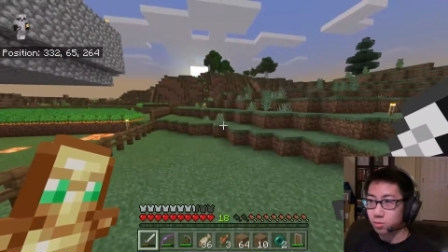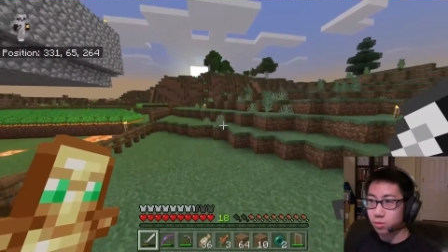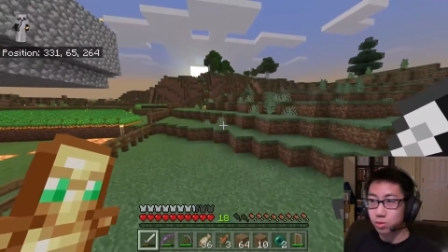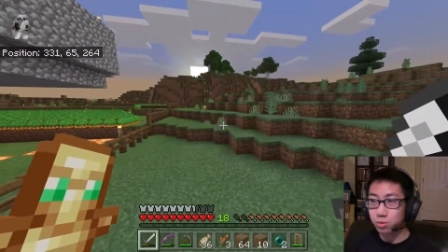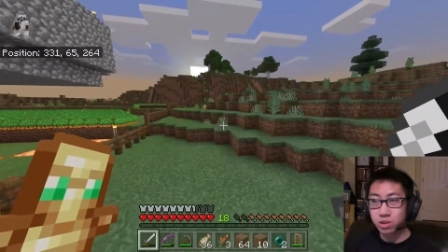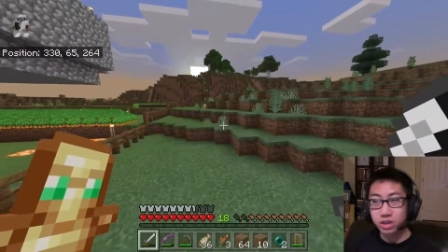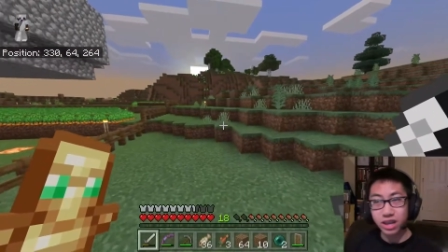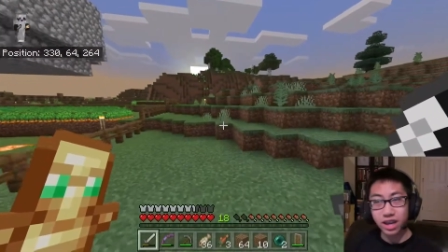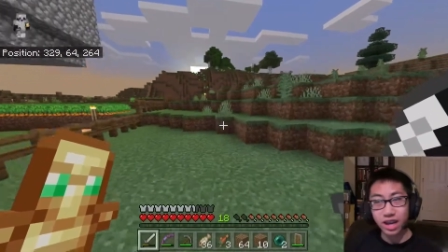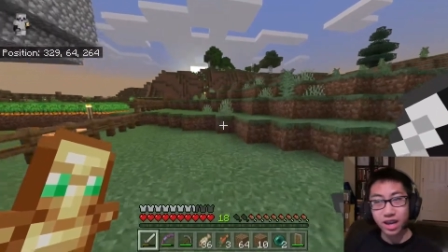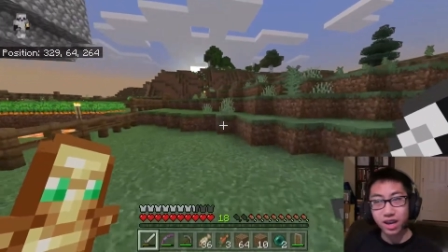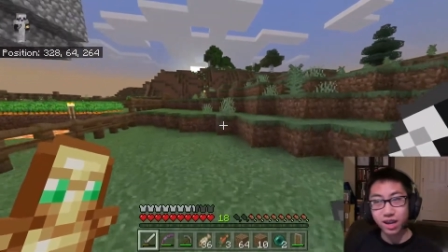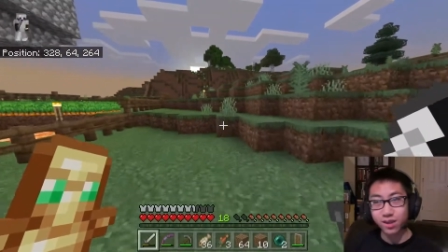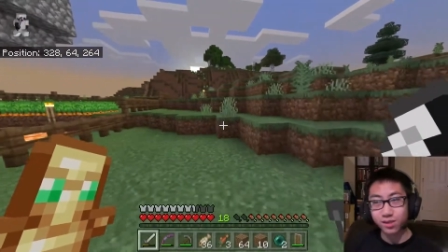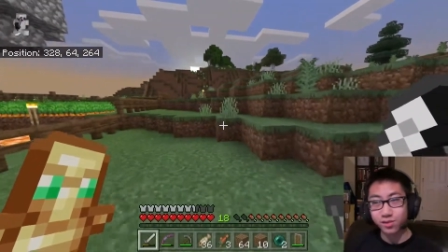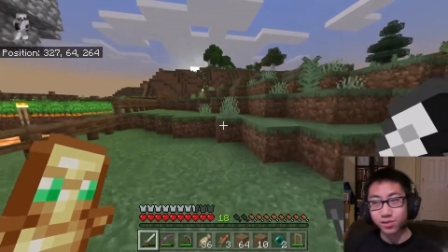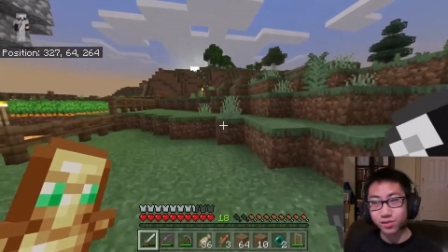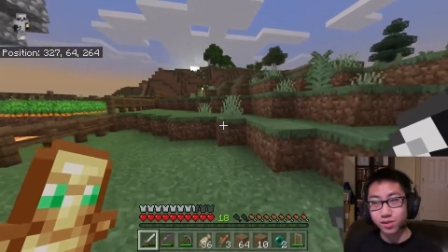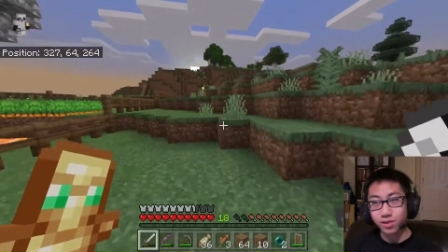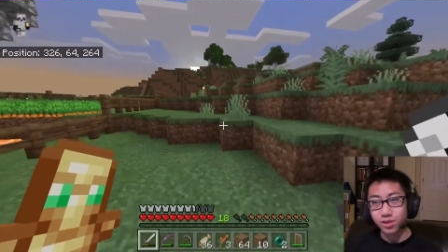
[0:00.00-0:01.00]
we have
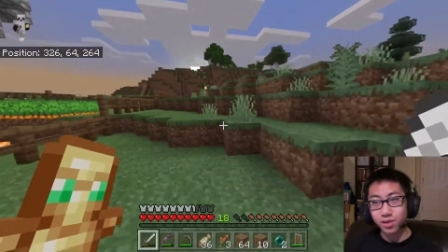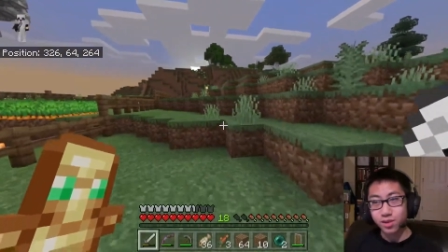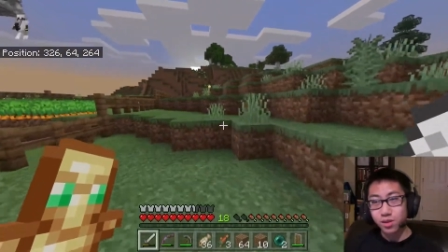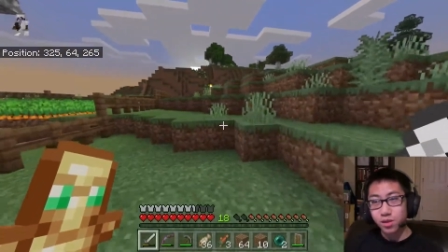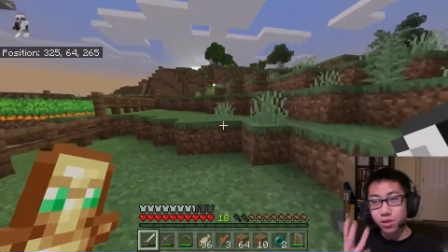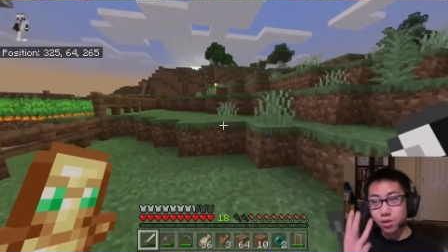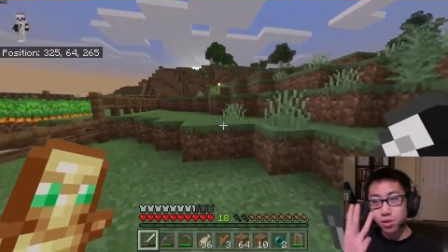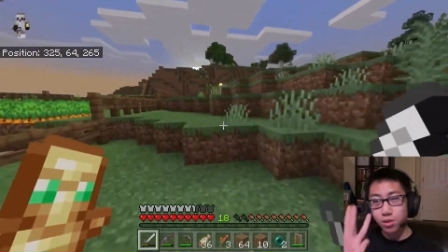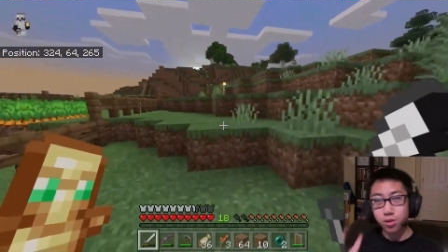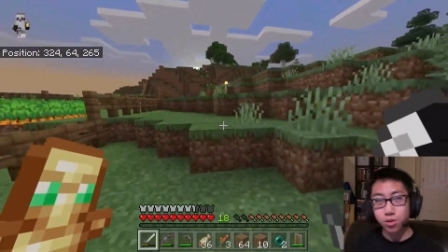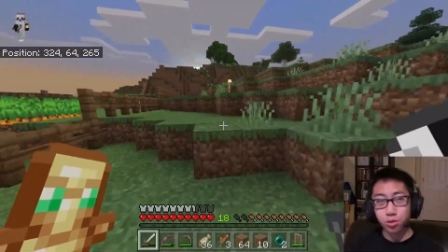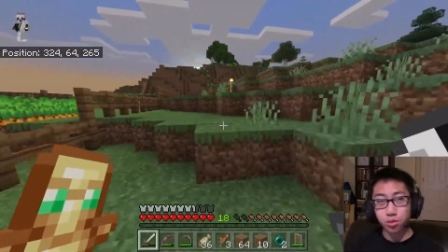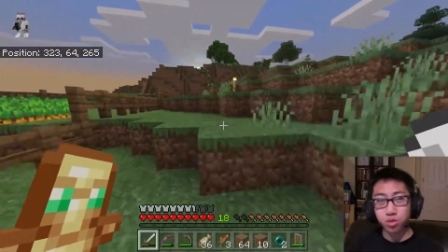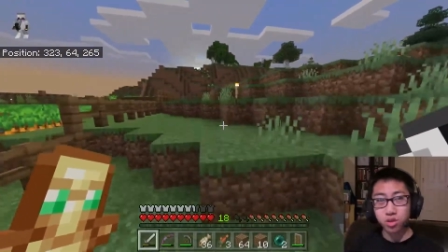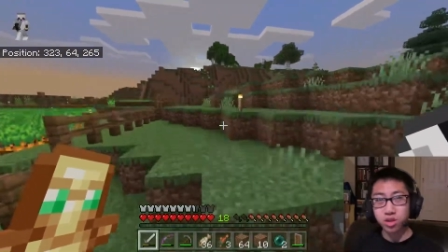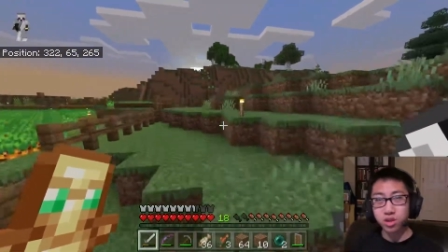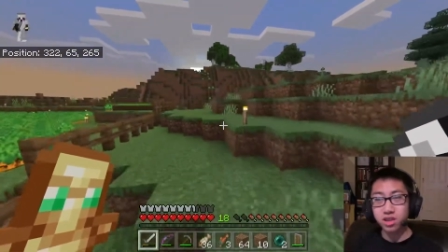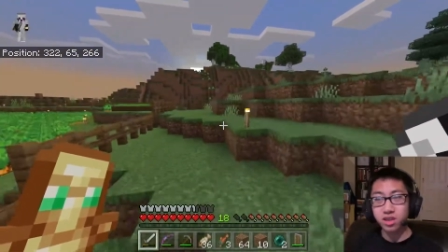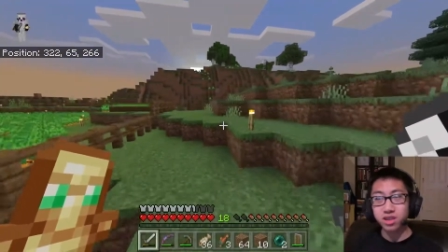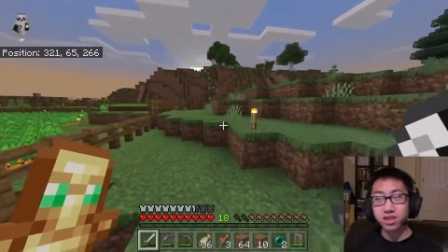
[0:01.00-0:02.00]

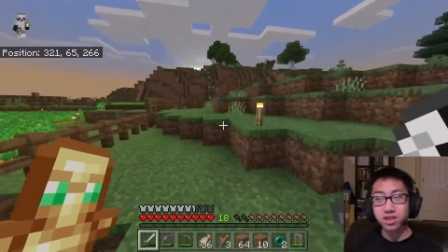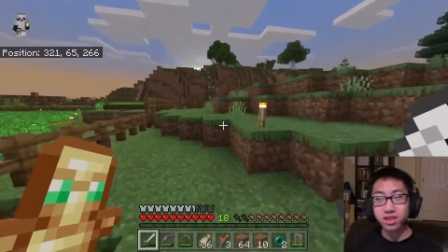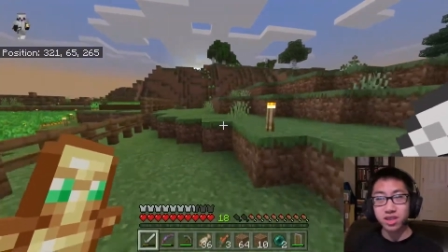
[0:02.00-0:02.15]
three